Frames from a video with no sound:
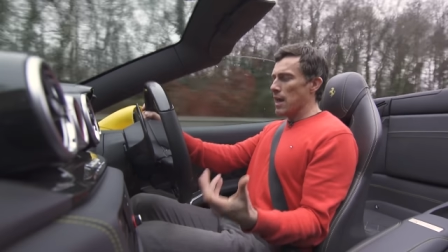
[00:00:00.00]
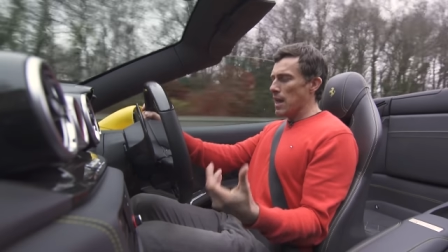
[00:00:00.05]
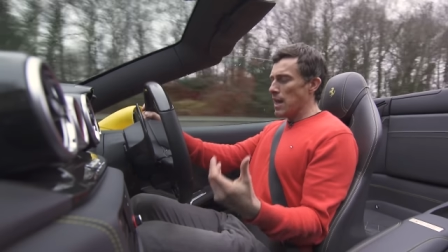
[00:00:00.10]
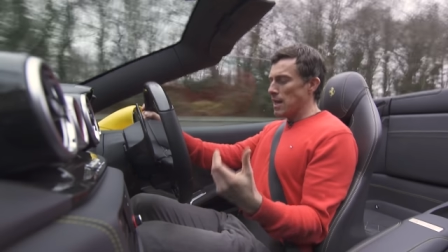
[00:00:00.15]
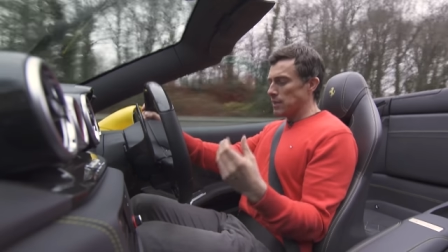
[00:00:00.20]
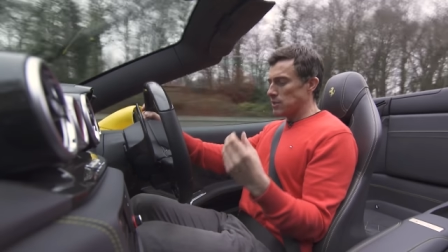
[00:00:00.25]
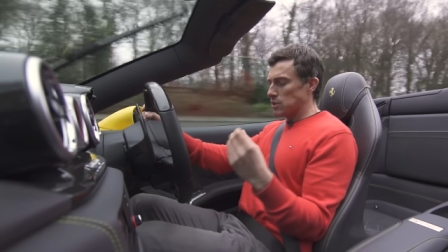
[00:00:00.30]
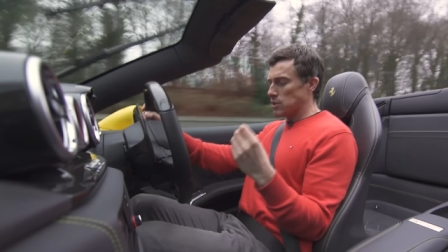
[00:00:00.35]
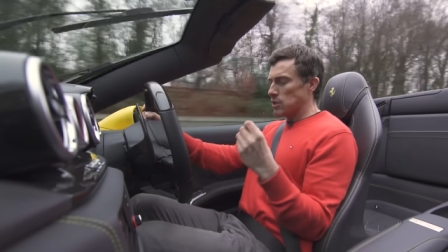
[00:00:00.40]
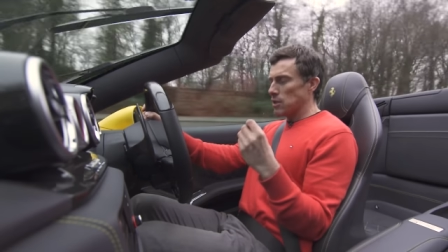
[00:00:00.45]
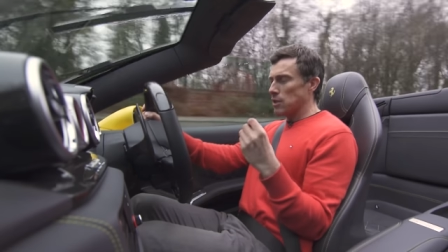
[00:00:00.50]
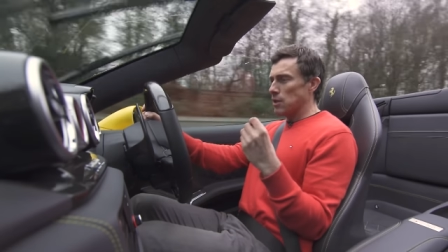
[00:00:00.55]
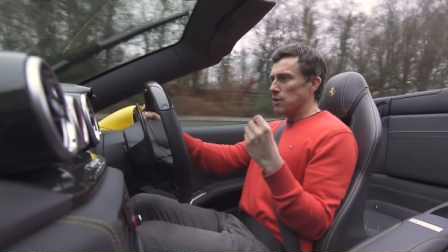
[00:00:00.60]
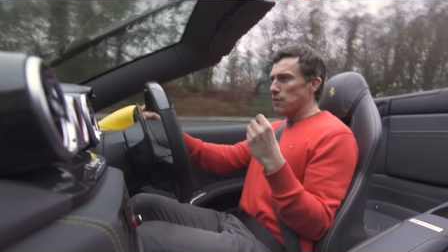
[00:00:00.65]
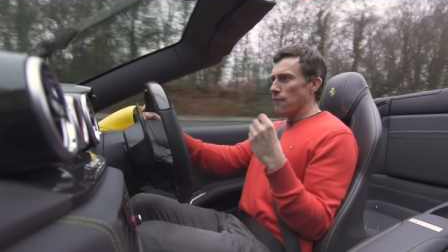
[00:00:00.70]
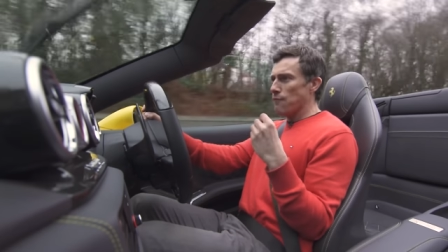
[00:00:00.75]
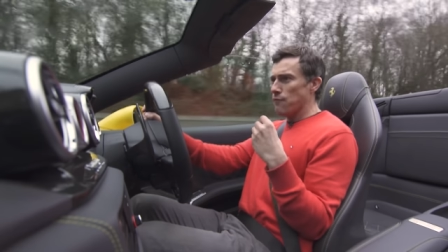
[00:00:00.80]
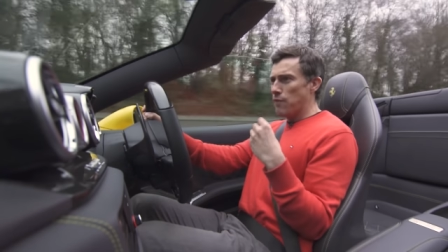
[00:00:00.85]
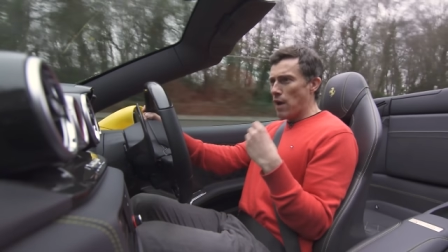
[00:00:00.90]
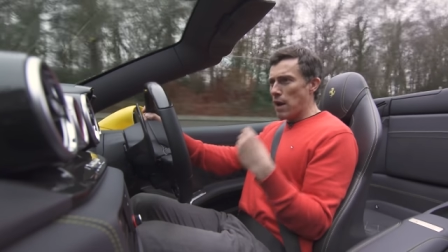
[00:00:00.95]
It's
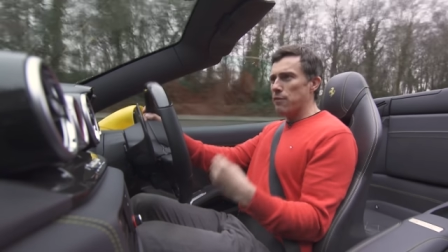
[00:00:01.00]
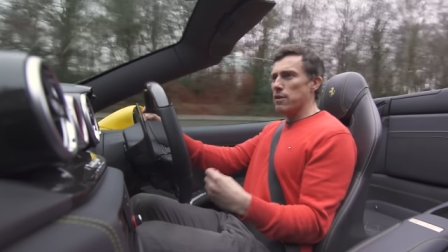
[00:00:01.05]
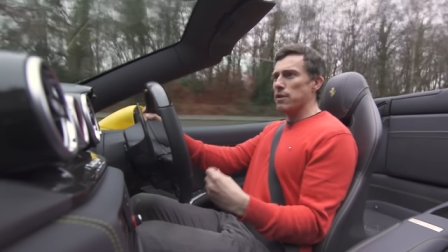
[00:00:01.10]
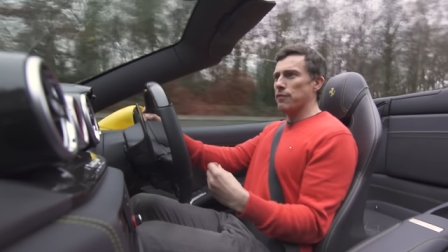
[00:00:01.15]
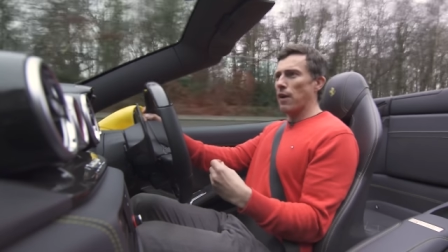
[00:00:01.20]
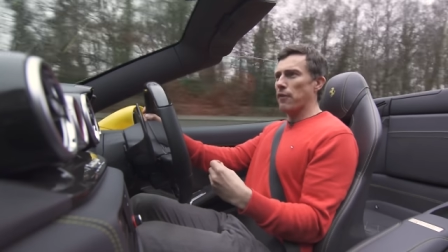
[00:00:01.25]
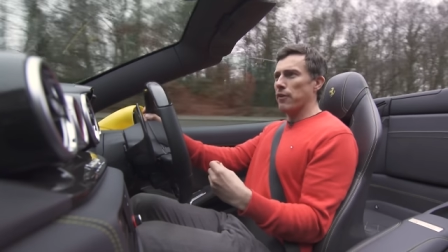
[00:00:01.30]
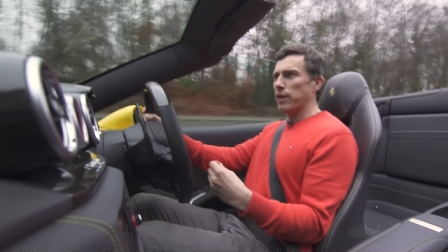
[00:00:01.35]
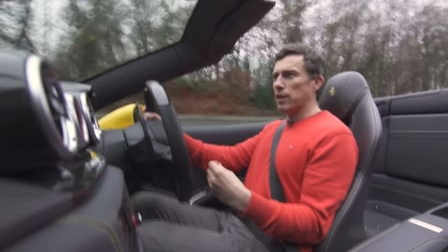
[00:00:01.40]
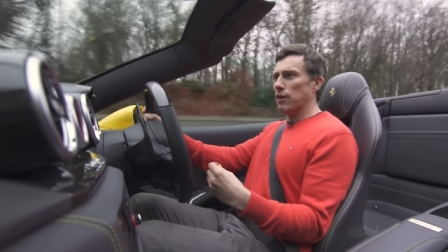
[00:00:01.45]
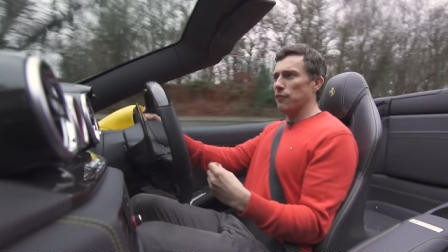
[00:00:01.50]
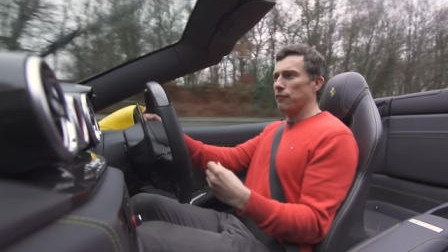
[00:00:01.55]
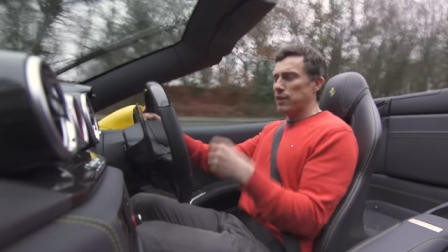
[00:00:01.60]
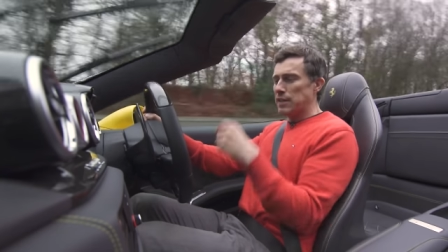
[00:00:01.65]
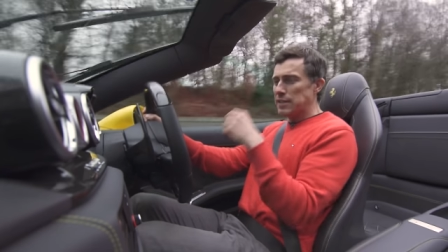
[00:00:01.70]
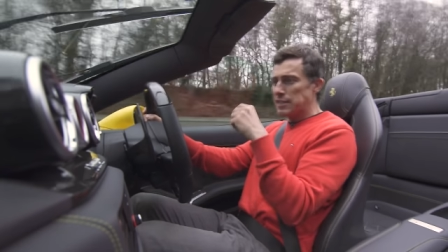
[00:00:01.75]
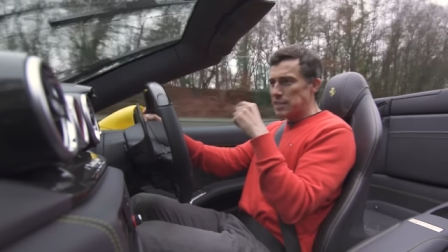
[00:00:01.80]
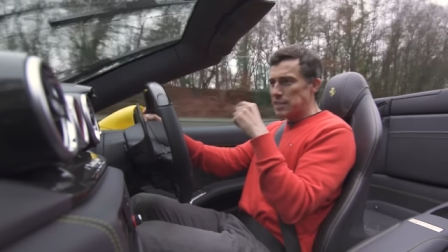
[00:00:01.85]
very, very comfy,